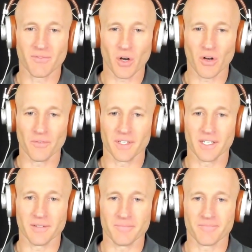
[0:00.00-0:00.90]

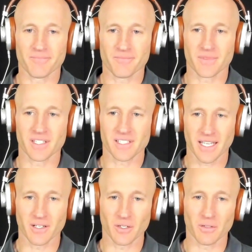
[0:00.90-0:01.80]
involved in the
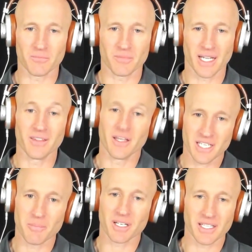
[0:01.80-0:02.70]
sale?
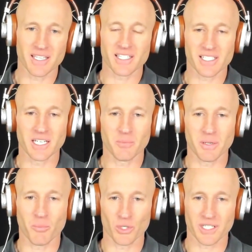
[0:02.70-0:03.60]
And typically these need
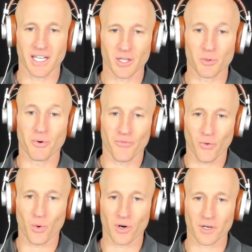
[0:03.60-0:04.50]
to be put together
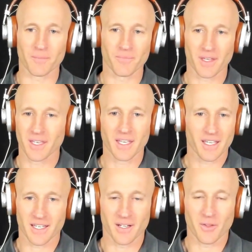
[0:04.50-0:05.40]
before,
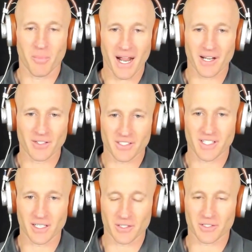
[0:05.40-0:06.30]
the buyer
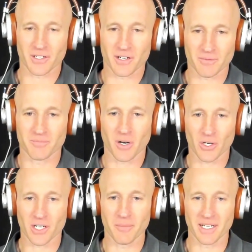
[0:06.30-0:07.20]
and seller
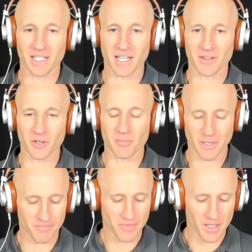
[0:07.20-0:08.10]
are coming
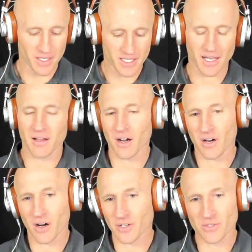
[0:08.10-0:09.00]
together. But yeah,
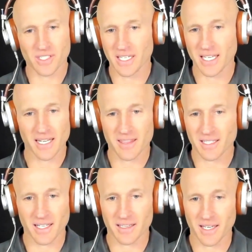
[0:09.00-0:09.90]
are you seeing
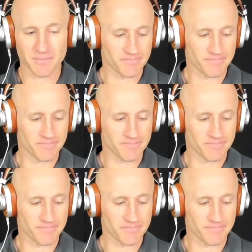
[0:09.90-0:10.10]
anything like